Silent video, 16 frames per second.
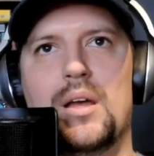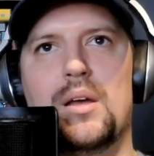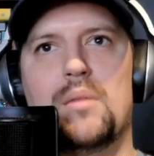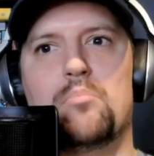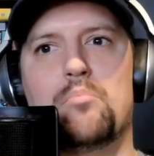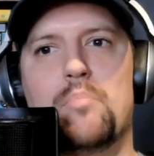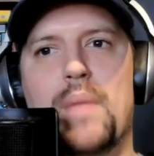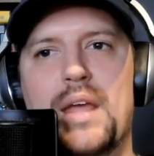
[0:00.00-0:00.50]

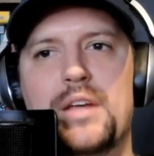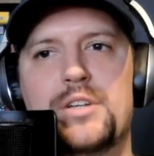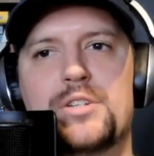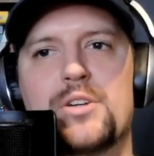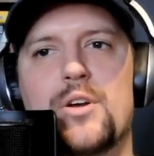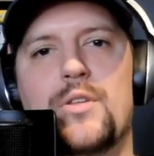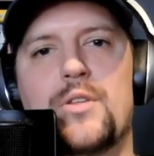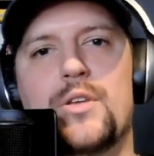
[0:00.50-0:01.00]
make
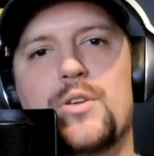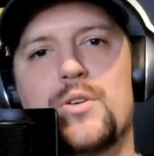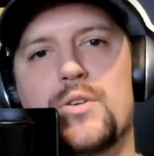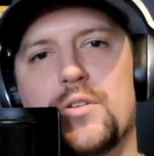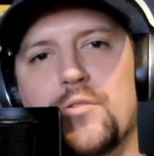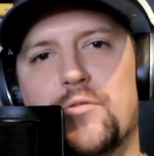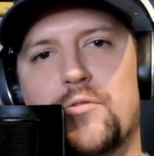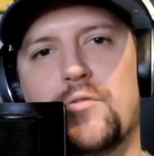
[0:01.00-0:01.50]
sure that you
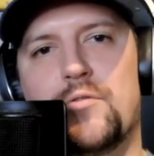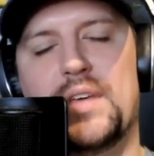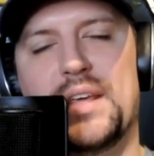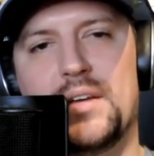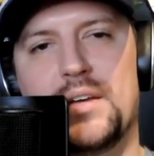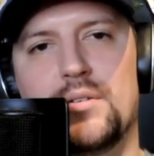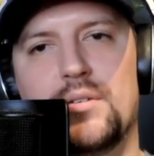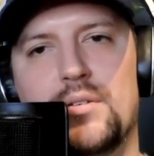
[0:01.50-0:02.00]
can
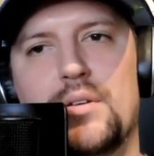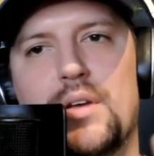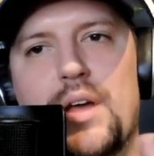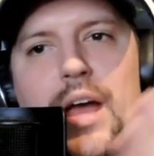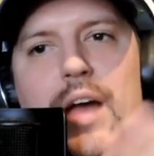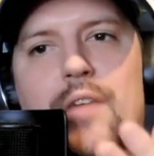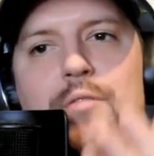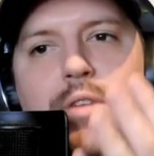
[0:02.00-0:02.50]
feel
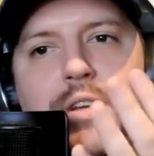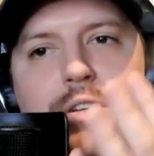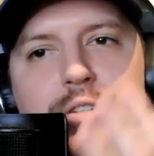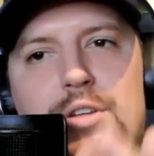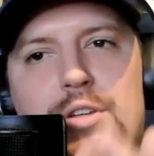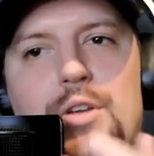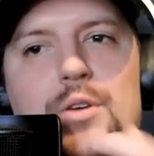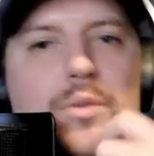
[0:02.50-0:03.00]
every
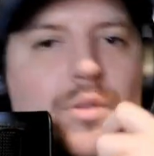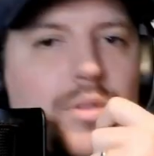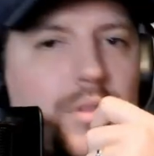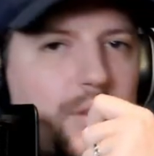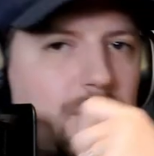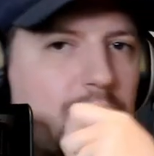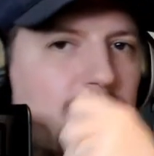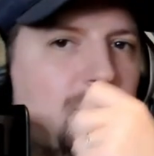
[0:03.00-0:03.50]
mm-hmm. tooth,
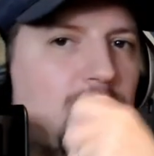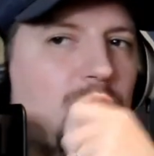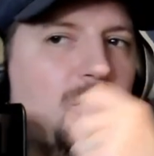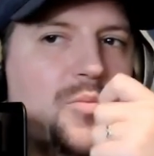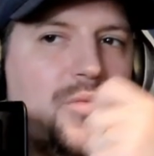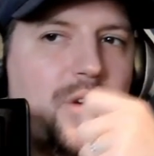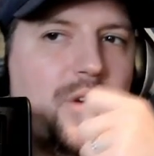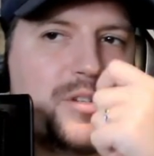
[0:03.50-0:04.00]
the
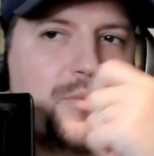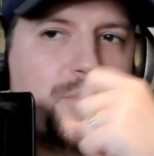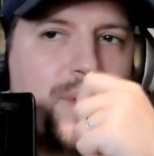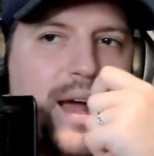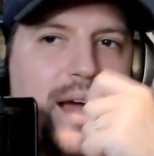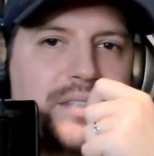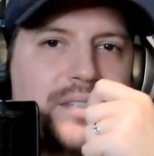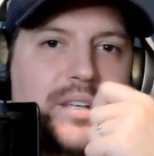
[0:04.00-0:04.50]
toothbrush yep.
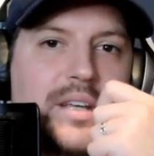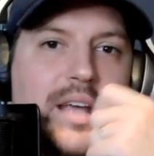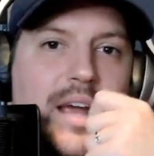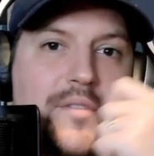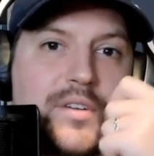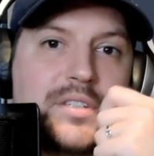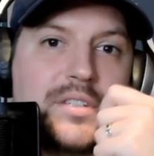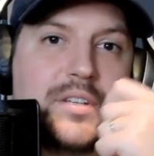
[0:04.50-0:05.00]
passing
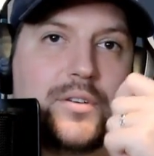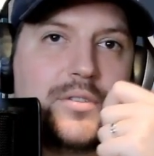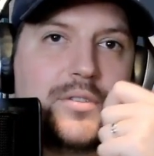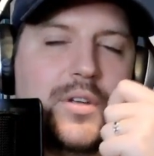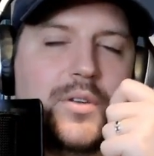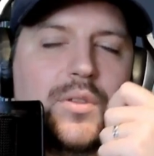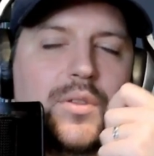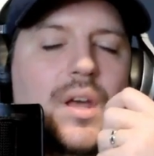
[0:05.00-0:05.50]
every single
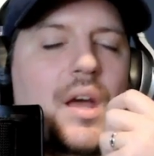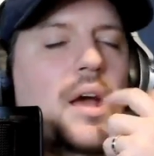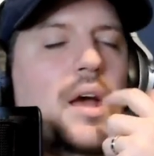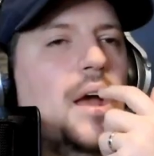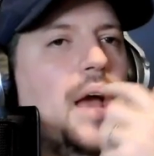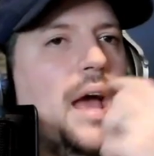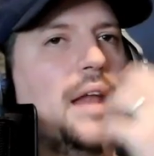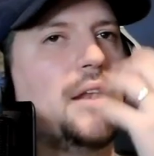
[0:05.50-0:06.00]
tooth.
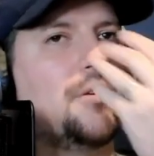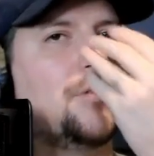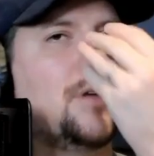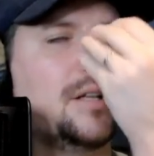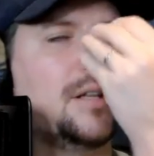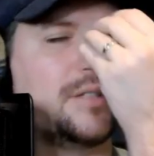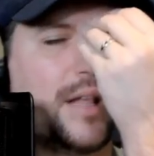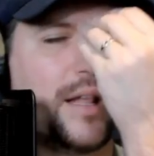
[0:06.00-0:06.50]
And yeah.
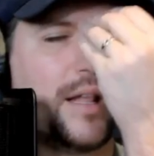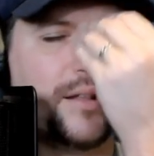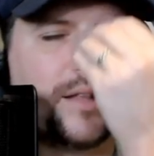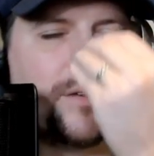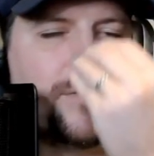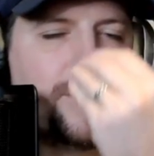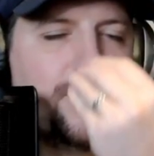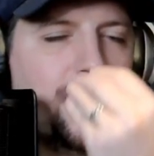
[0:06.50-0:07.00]
it's a,
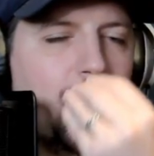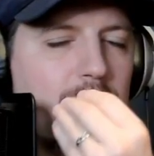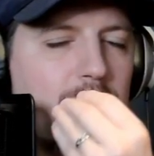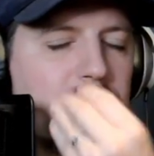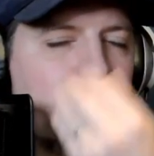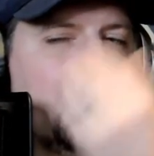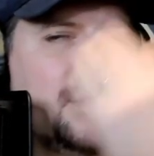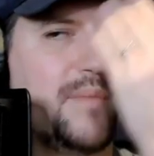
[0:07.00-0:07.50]
that
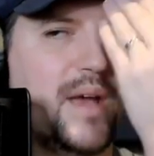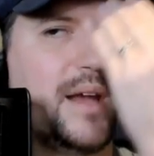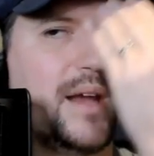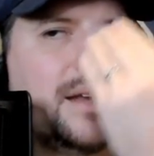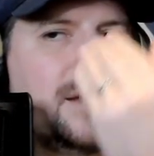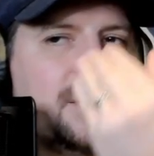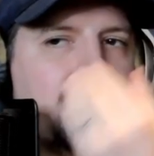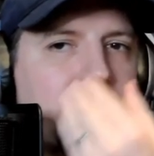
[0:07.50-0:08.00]
focusing
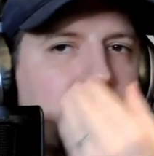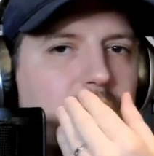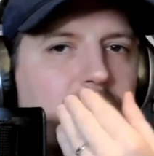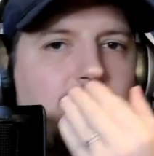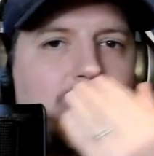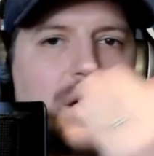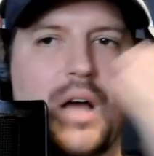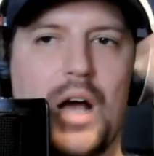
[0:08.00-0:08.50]
mechanism
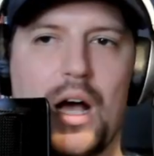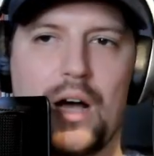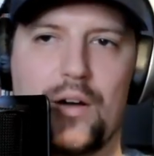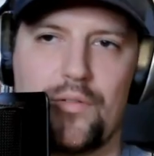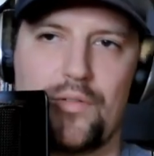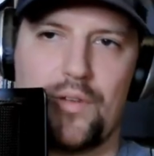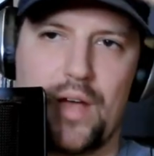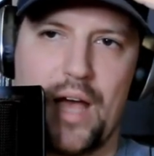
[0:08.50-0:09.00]

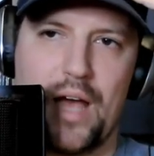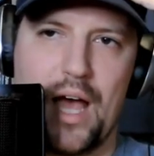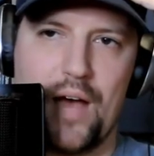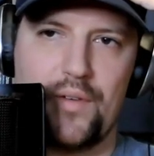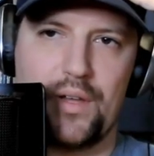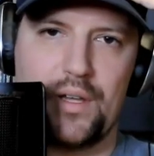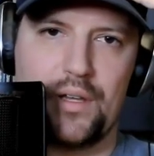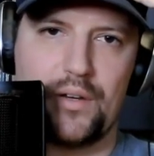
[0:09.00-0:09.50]
of
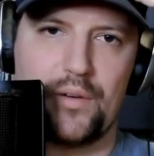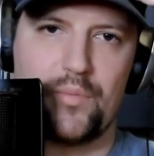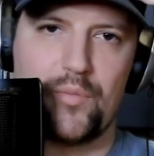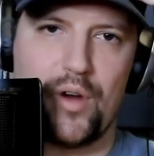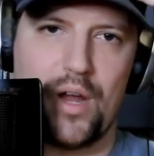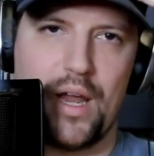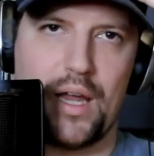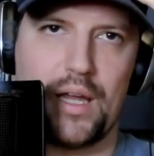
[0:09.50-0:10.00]
having your
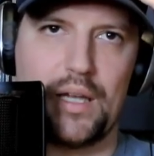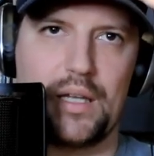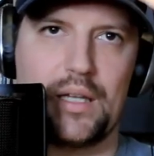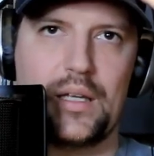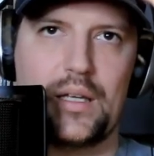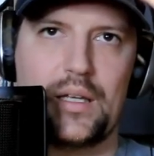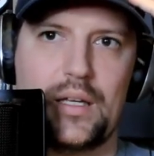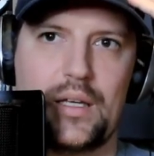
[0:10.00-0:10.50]
brain
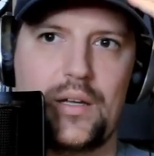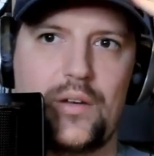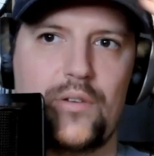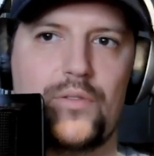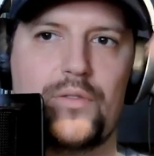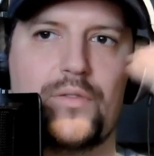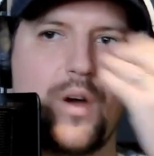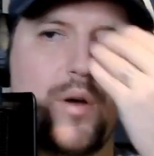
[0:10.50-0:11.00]

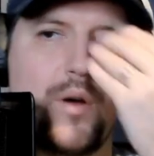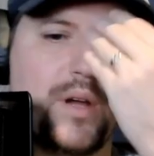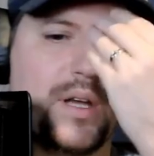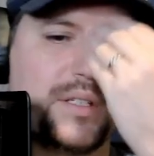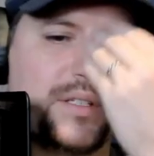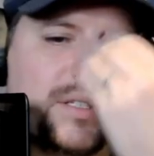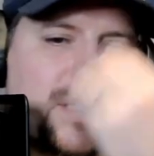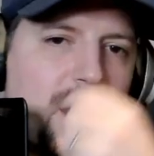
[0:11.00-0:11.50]

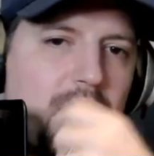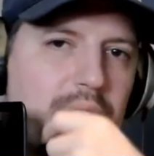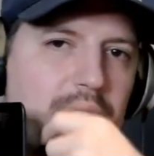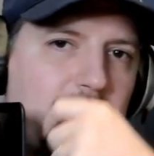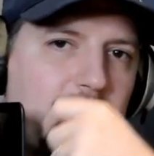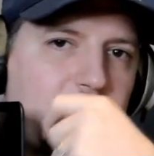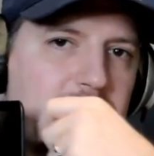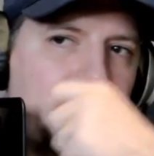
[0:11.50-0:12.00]
focus on
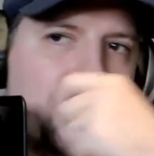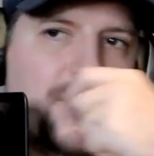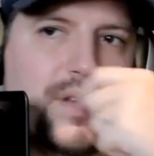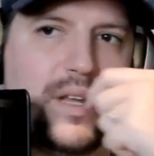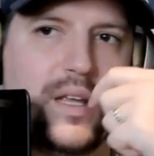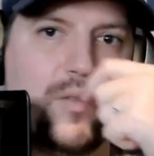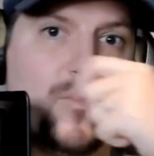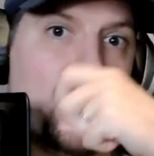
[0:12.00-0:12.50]
the
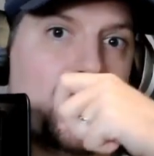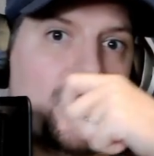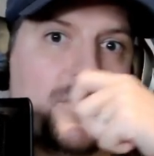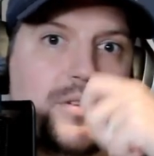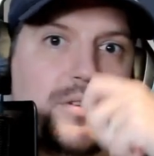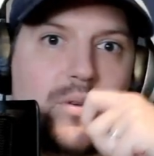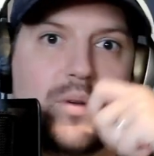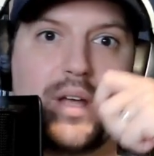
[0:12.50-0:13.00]
activity, what you're
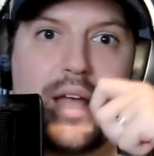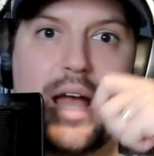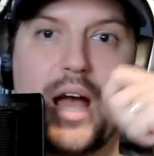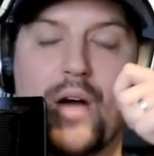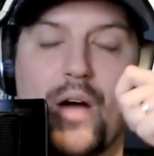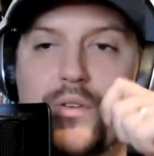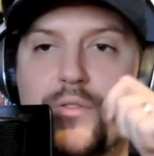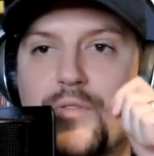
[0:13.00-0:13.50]
doing,
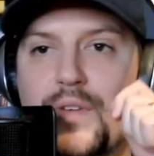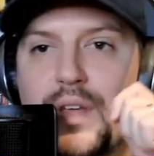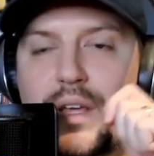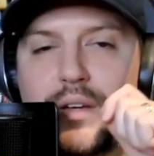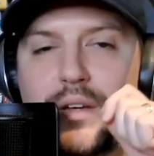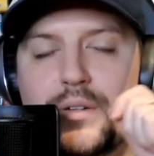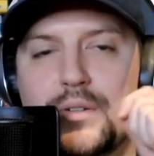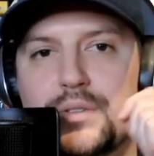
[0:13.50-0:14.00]
how it
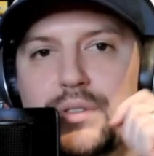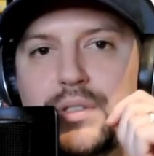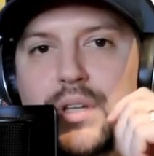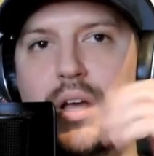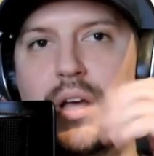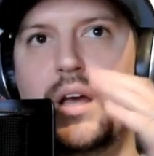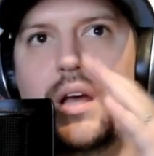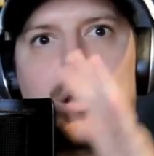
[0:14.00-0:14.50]
feels,
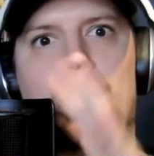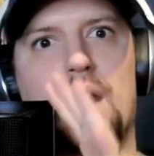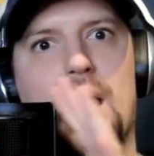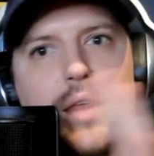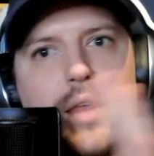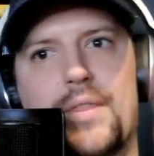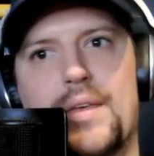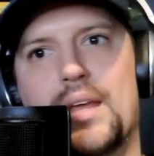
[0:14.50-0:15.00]

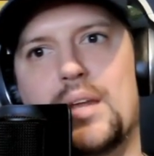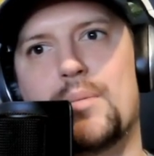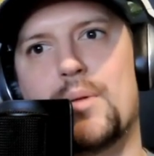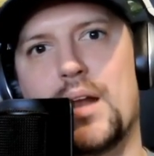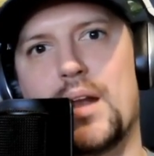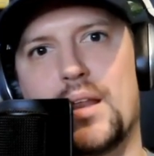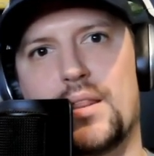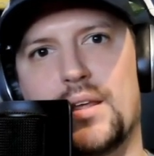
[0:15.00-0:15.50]
not mm-hmm. thinking about
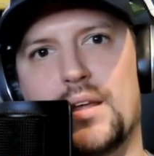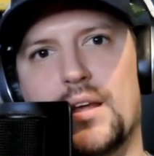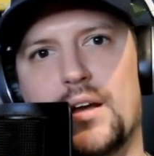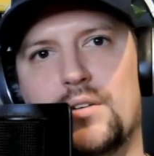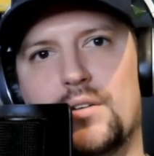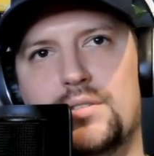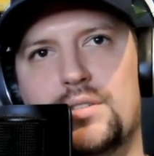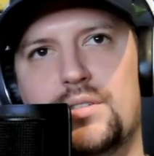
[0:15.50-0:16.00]
anything
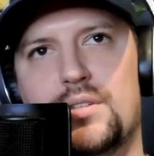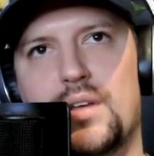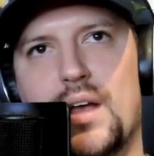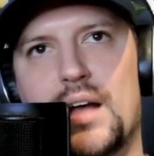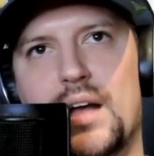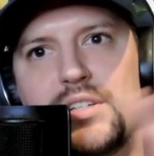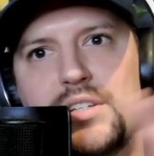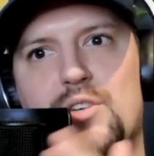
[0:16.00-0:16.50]
else
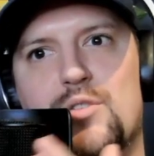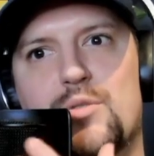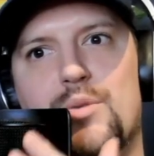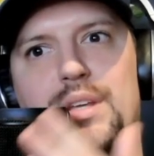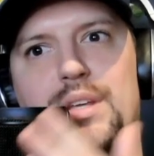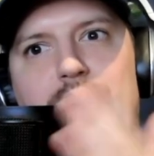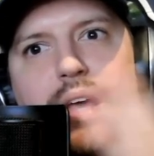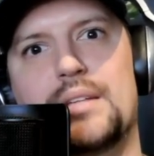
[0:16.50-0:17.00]
actually
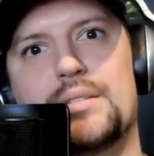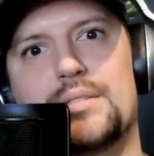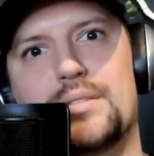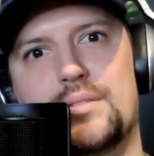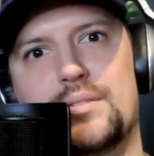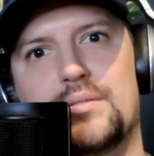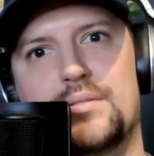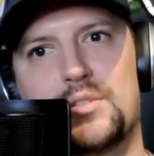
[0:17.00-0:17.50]

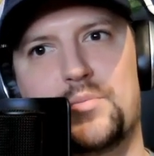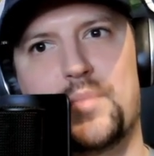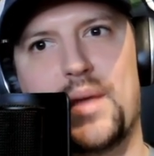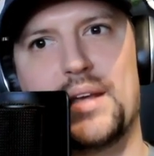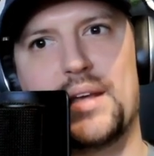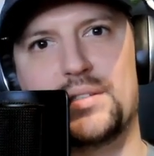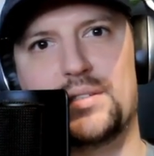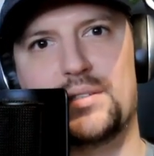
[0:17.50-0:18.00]
creates
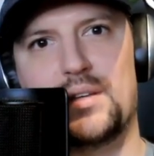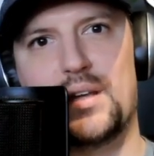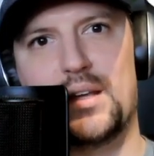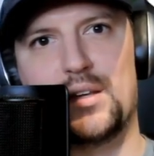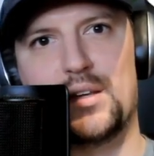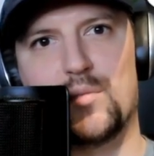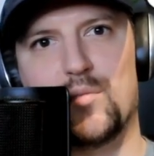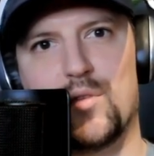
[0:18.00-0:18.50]
space in
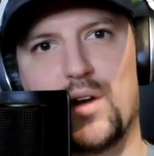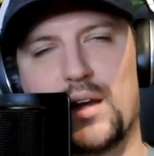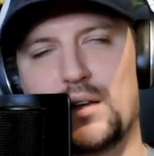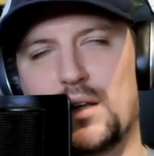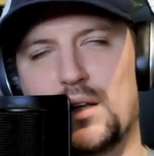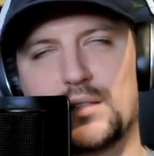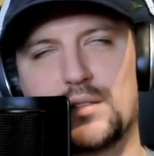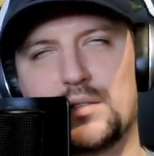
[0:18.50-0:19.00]
your yep. brain.
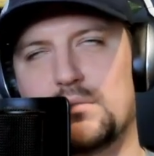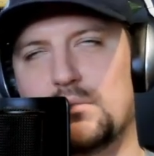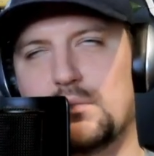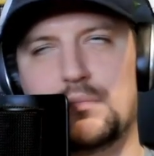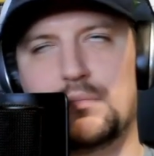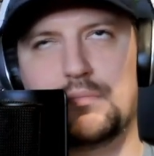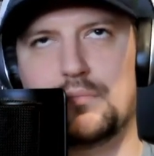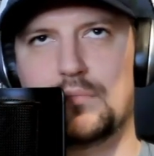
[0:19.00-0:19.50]
It's
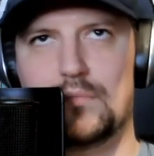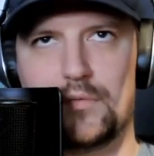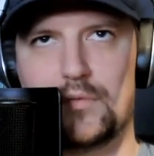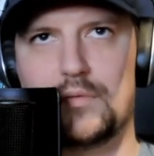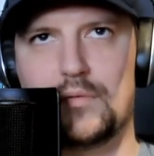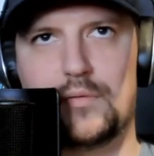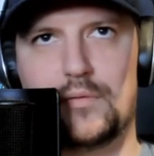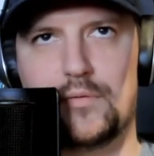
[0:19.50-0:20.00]
it,
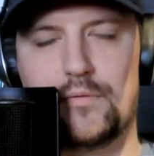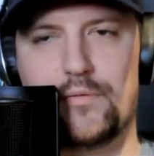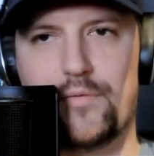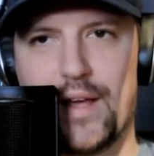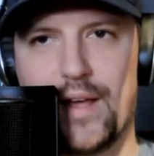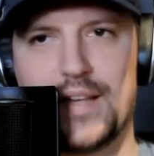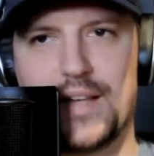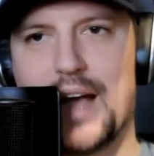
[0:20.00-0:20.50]
su- it
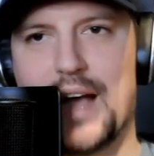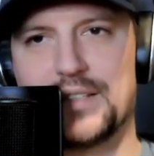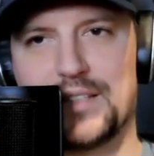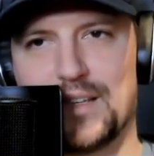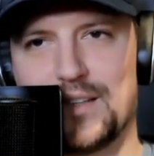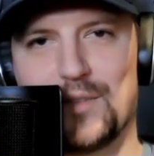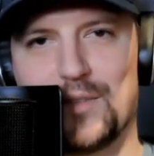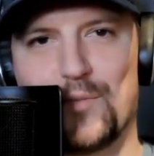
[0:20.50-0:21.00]
sure
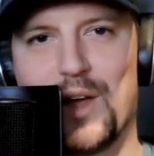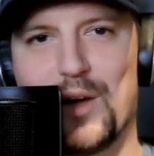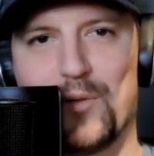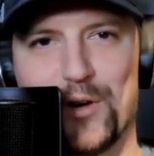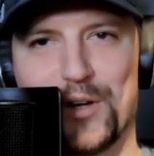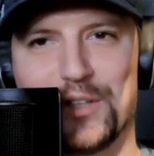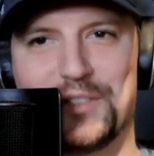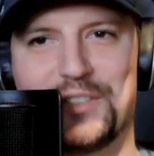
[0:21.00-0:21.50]
fantastic does. the way it
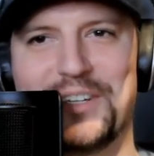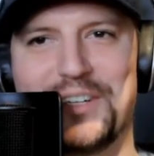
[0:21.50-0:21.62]
works.